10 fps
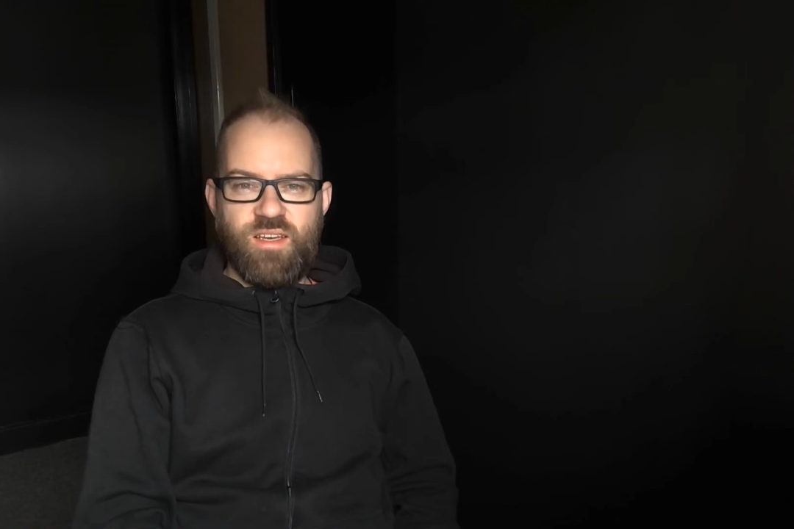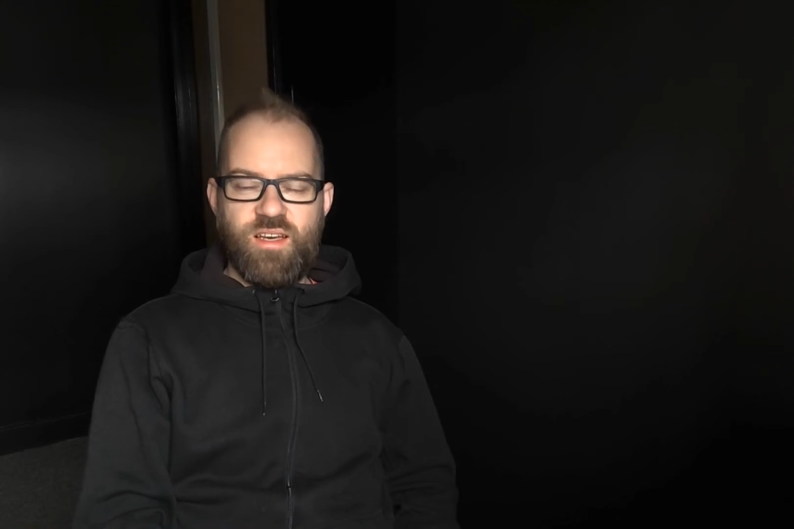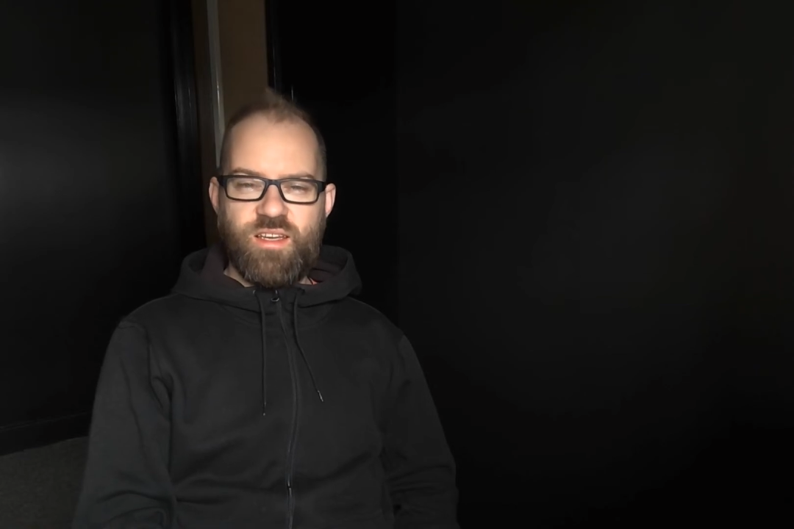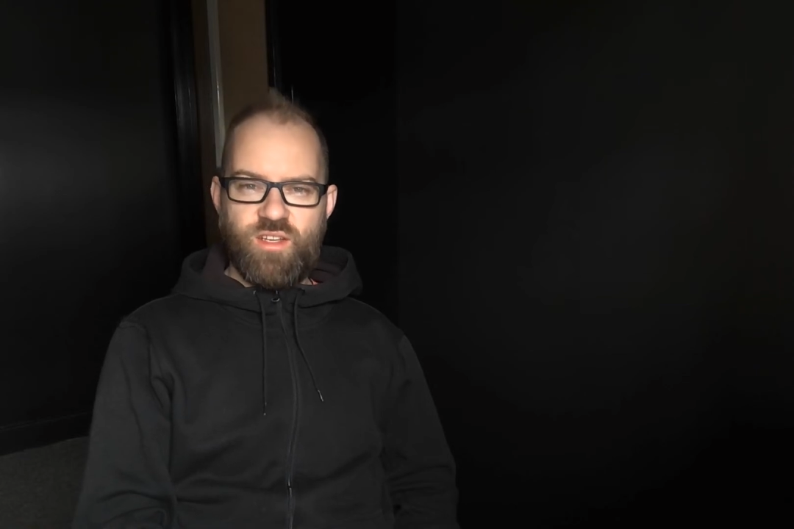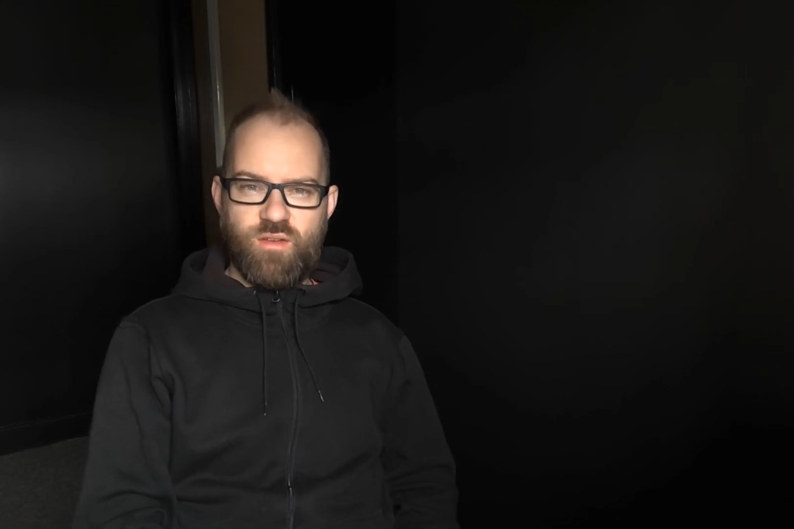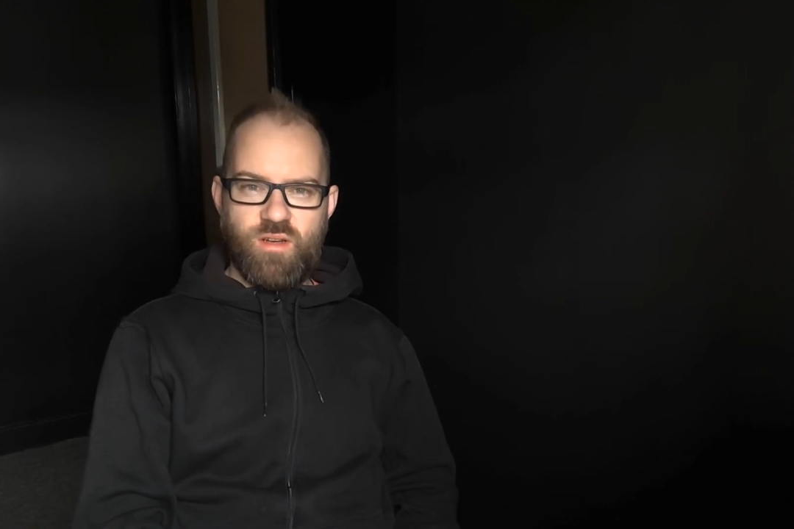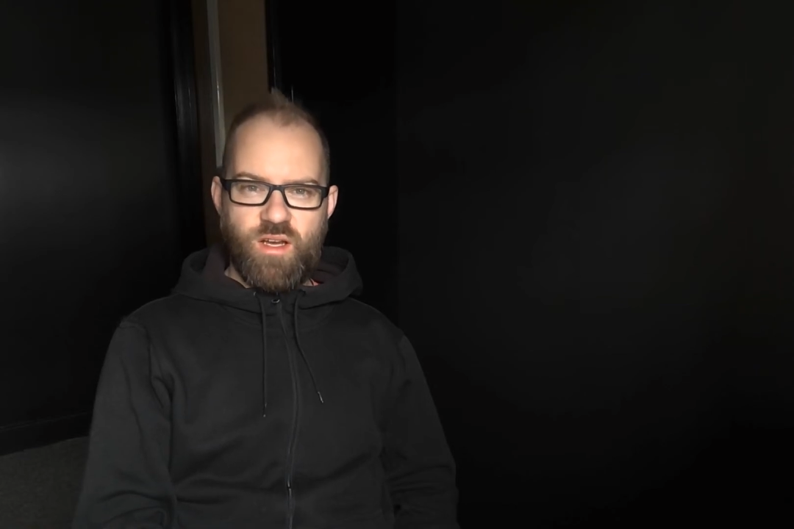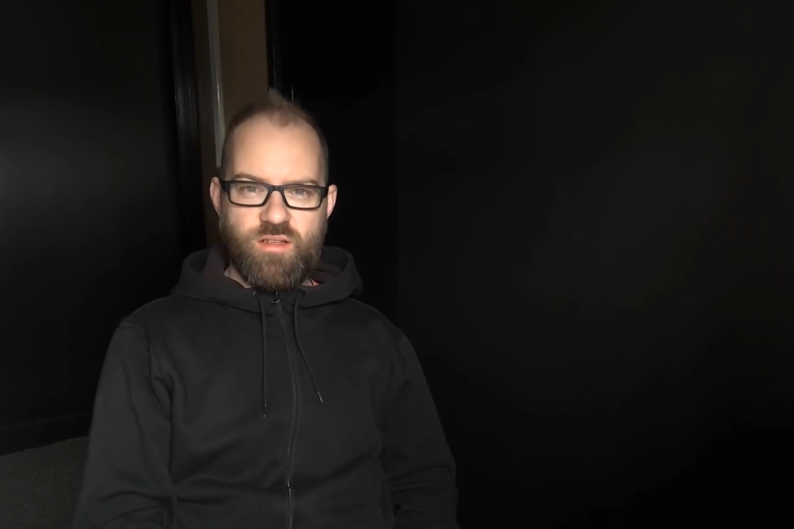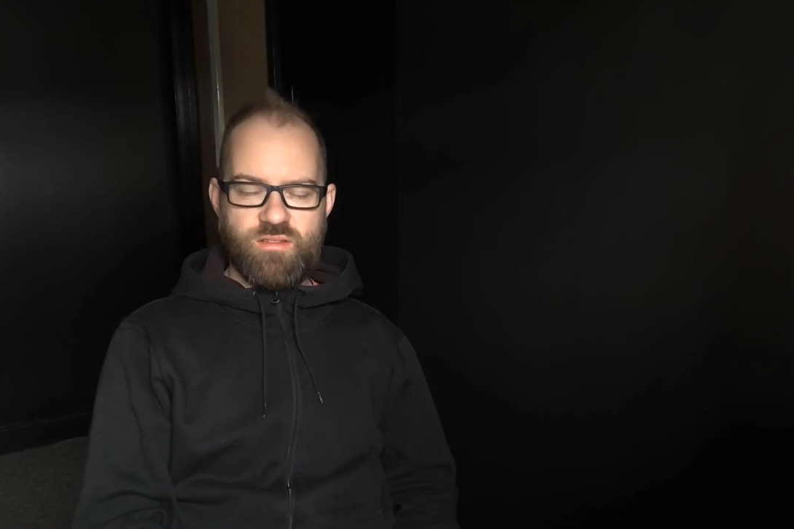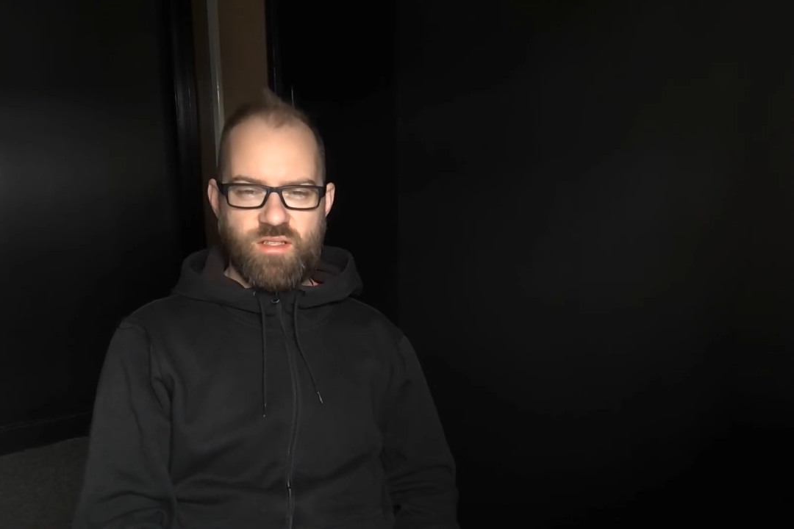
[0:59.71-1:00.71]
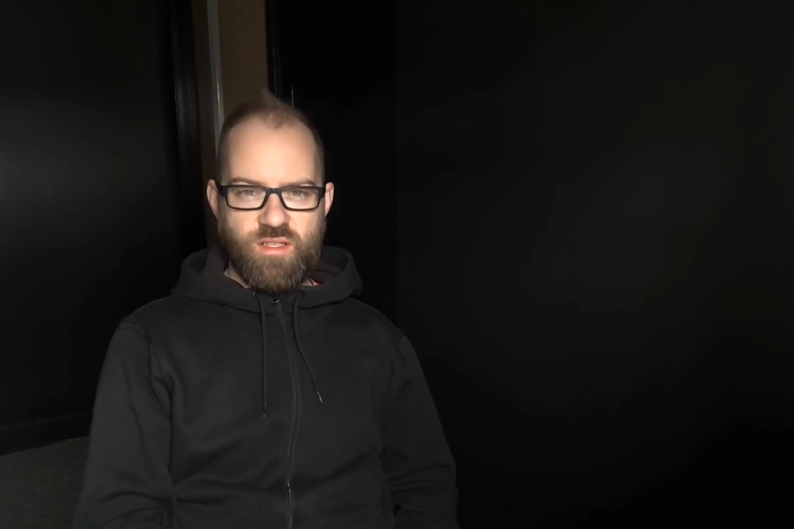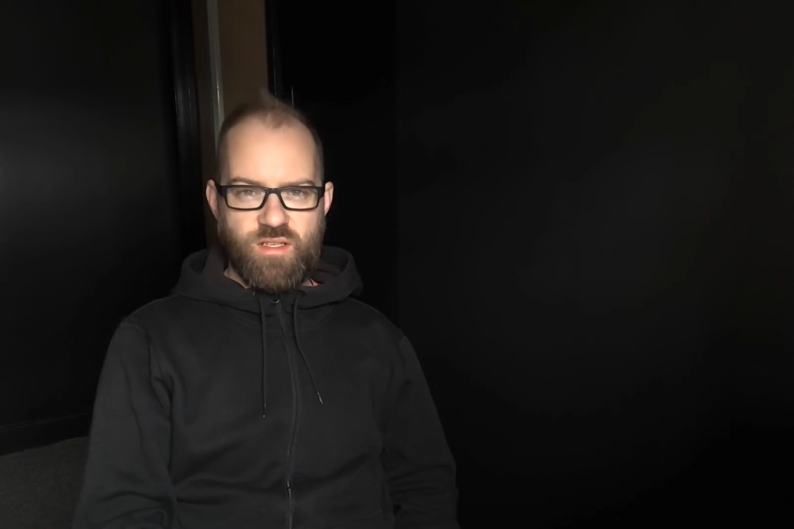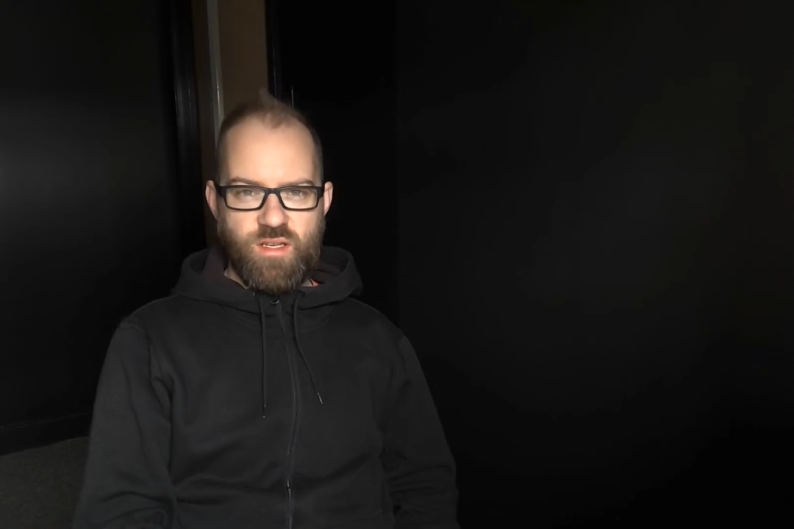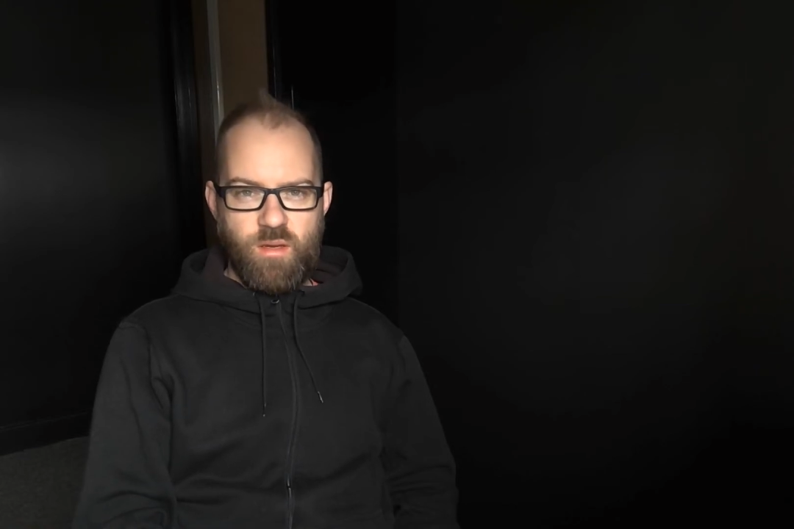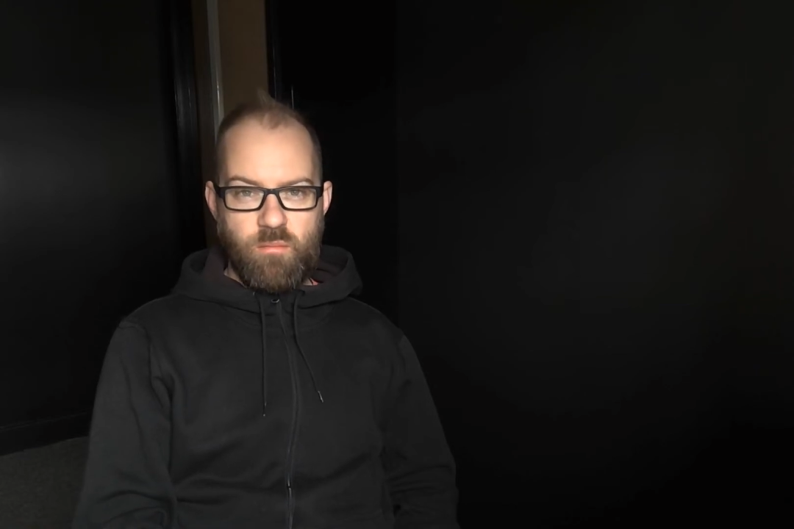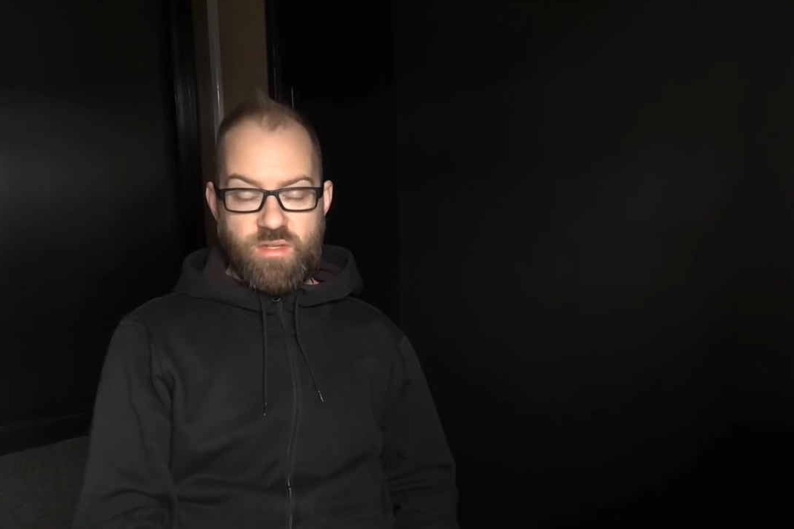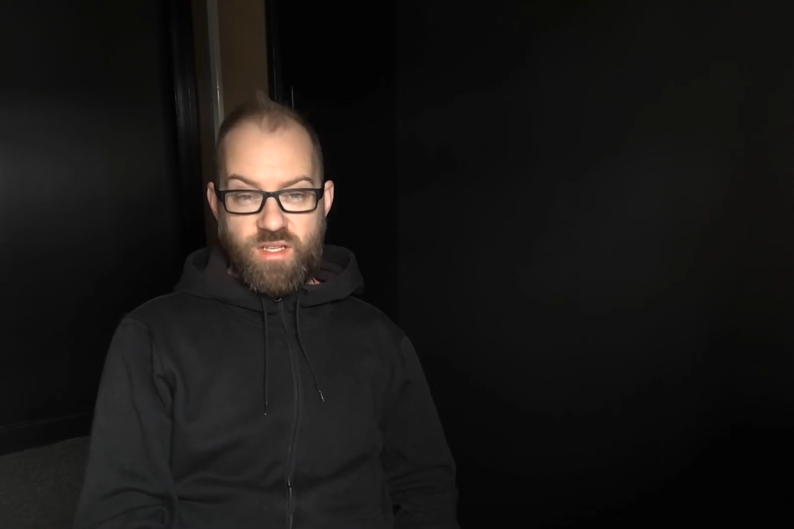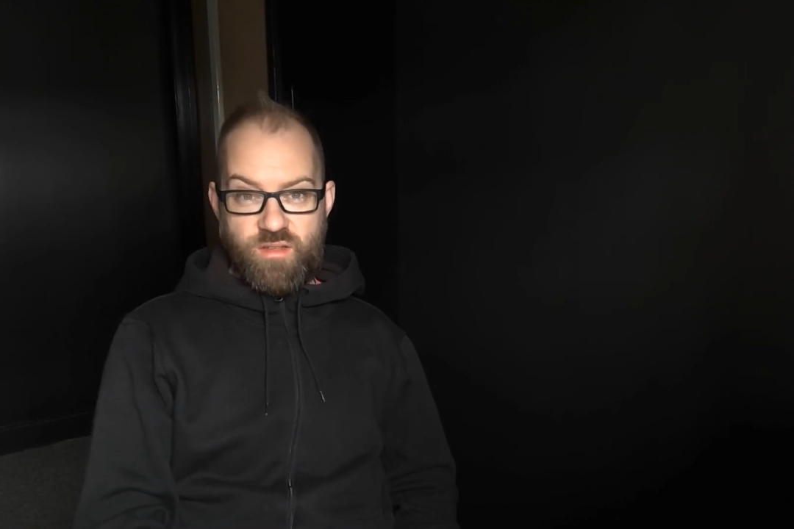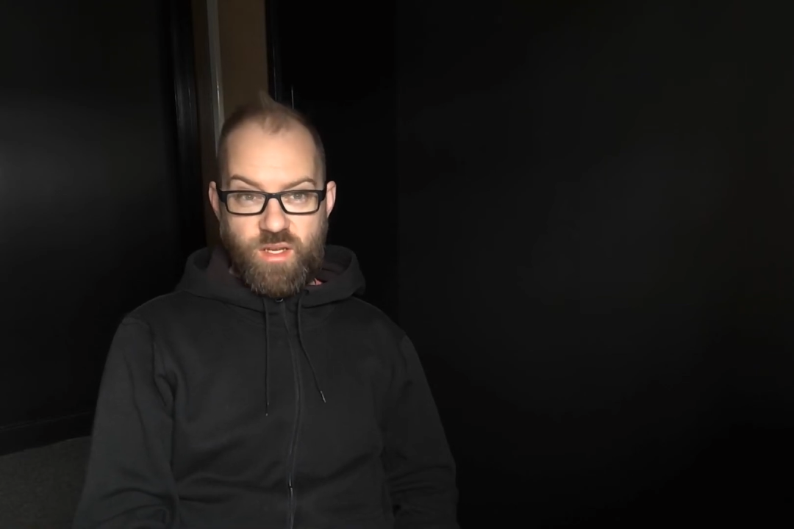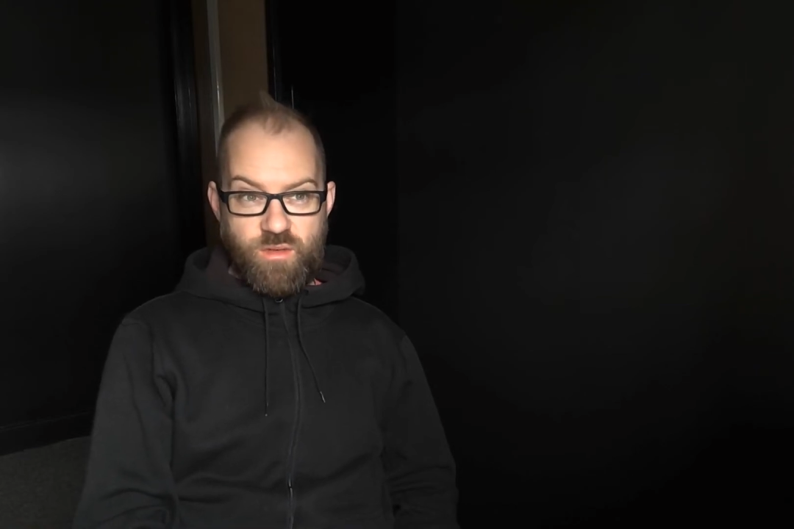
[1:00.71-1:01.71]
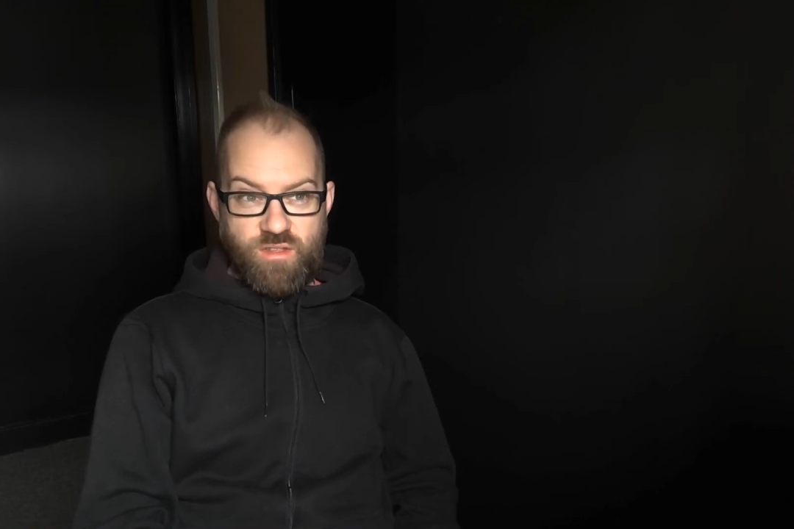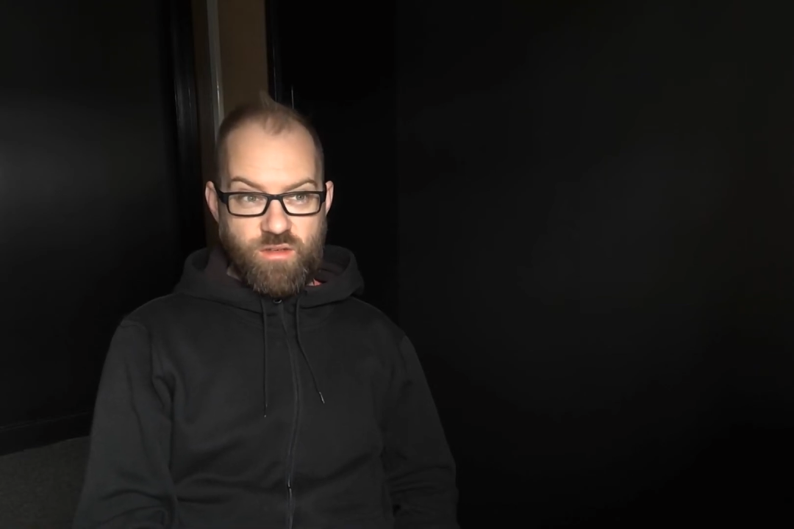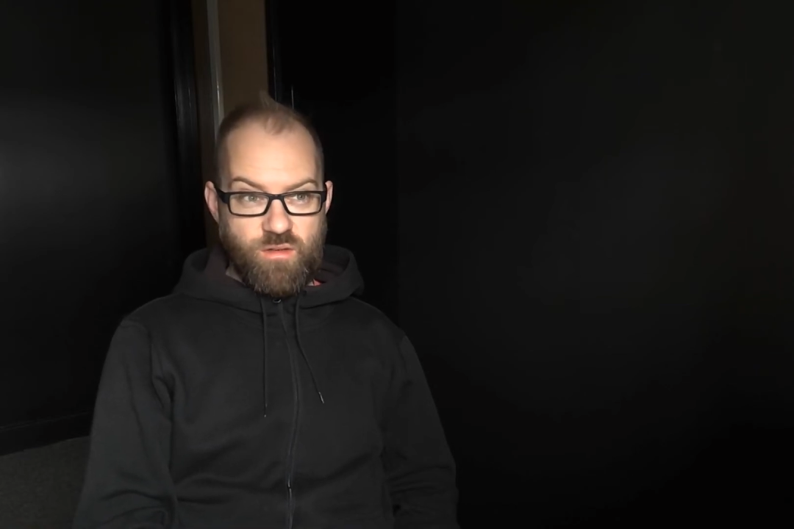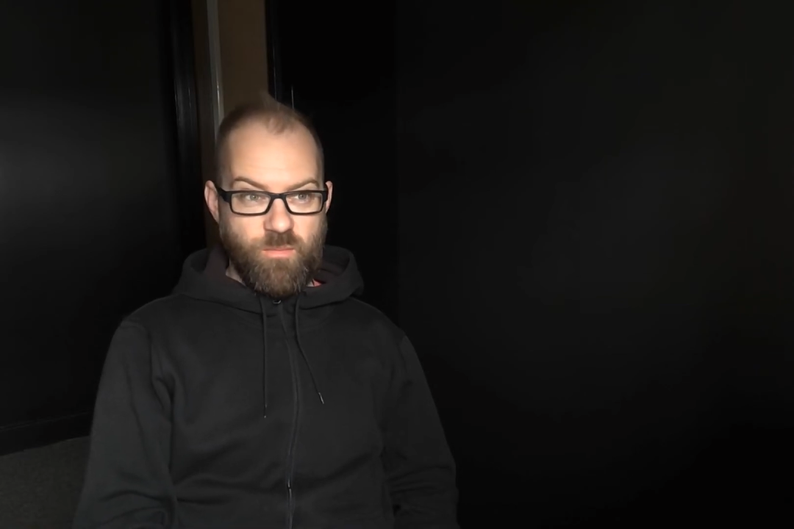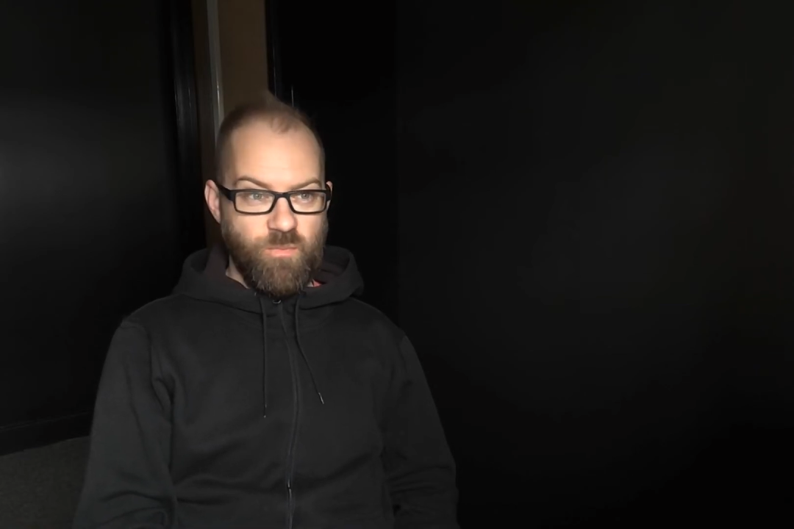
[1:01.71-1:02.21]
I know, how silly. But that's what I would do.